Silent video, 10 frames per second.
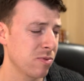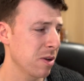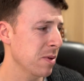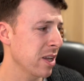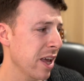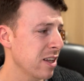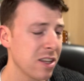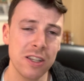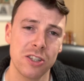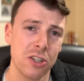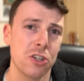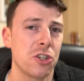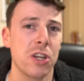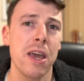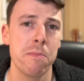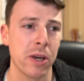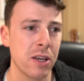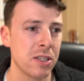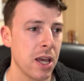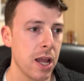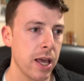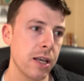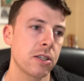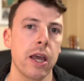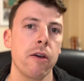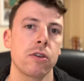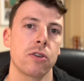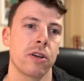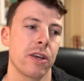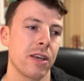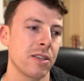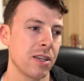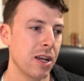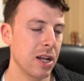mean, and it's such a shame, because his character is